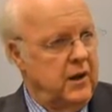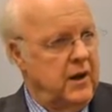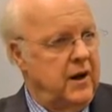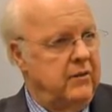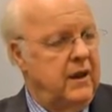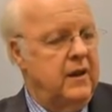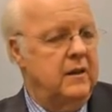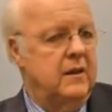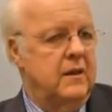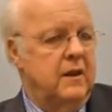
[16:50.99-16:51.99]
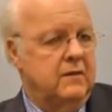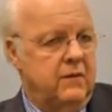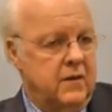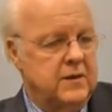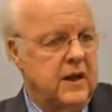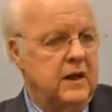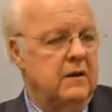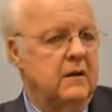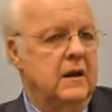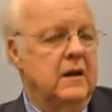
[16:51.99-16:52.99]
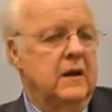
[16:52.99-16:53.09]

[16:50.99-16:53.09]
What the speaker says: And I think, as far as I can